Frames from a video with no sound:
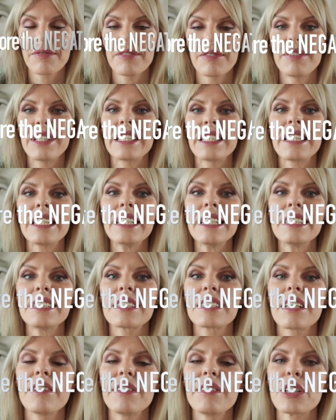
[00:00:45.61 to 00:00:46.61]
when he is
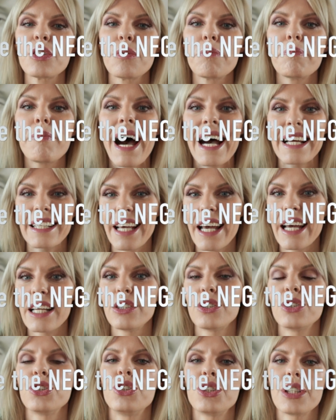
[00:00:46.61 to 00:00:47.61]
giving you bad
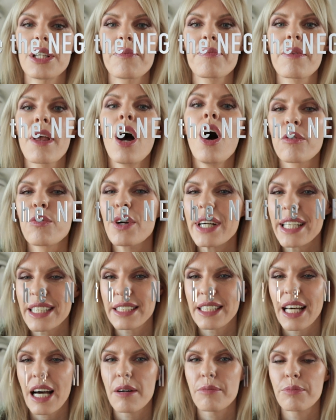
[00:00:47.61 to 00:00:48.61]
energy. For
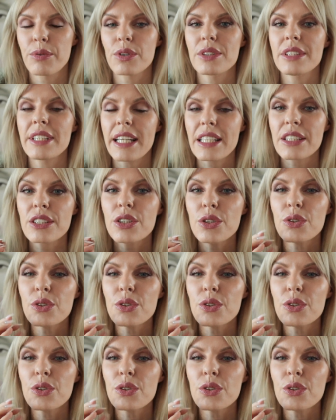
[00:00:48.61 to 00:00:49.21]
example, texts